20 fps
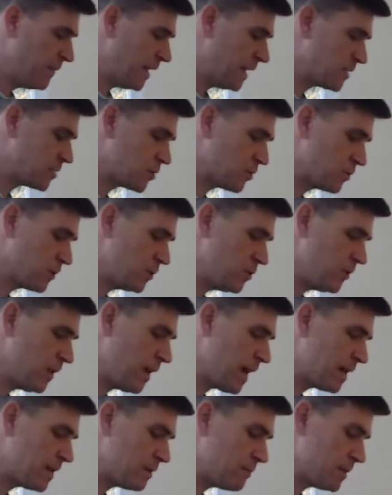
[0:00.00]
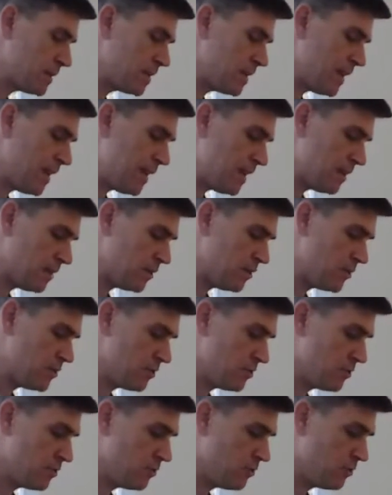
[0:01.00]
And so when you add them at the end,
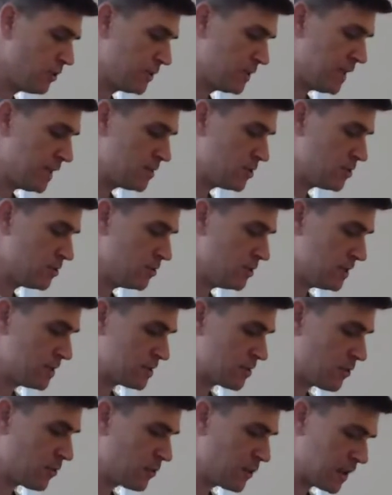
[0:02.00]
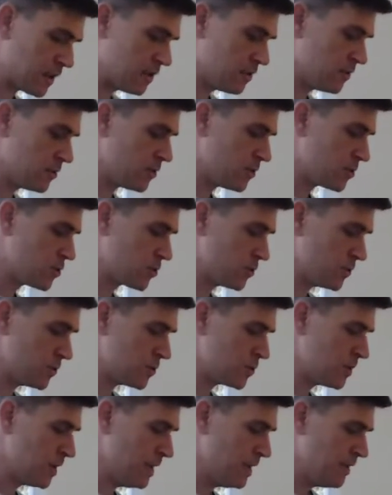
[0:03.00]
what they do is thicken a
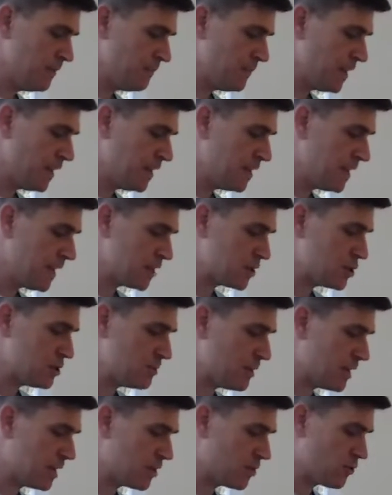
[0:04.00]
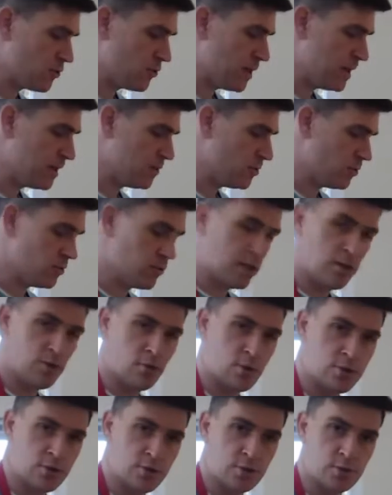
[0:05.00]
sauce, and they actually make it red or
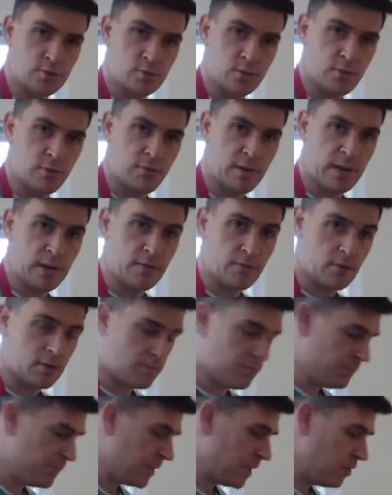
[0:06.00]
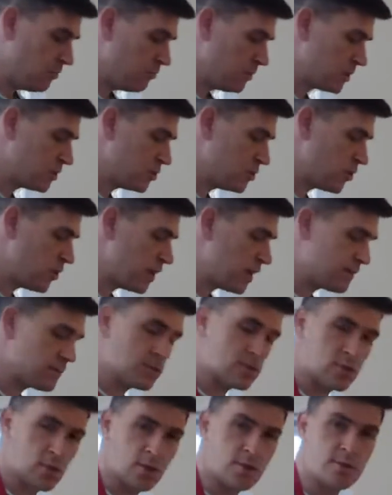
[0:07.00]
enrich it with flavor. But you don't have
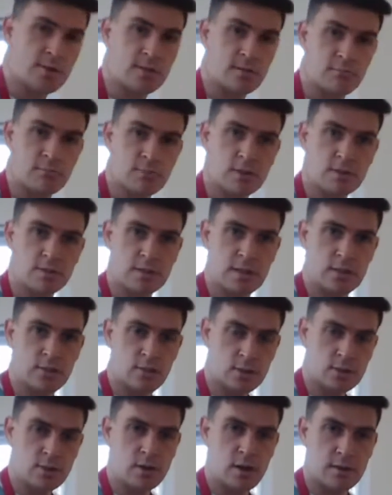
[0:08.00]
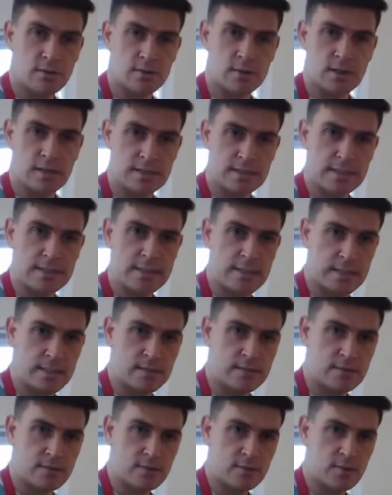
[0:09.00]
to toast them because they're not ground down
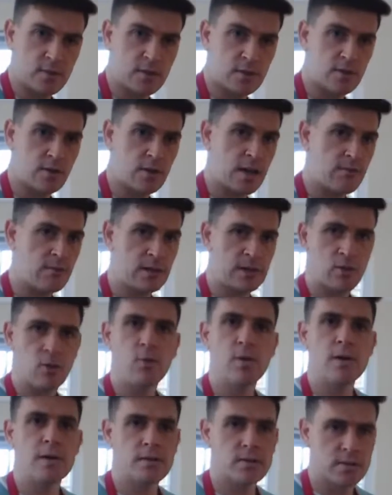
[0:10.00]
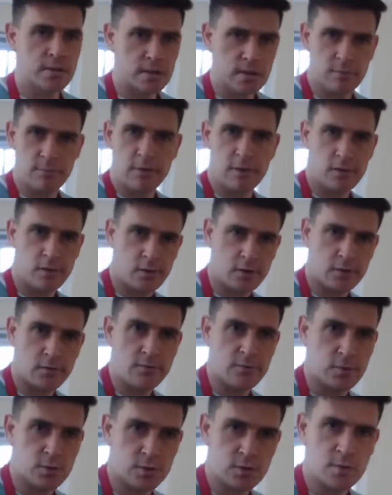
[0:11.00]
seeds. So they don't have like oils in them that are going to
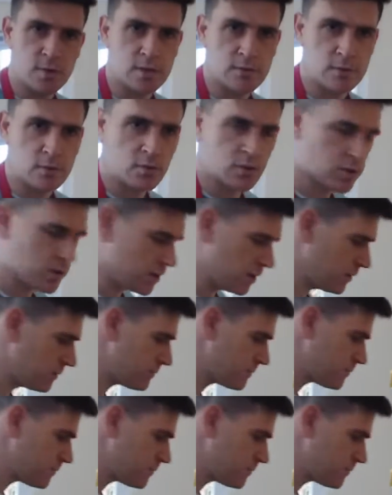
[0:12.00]
infuse whatever you're cooking.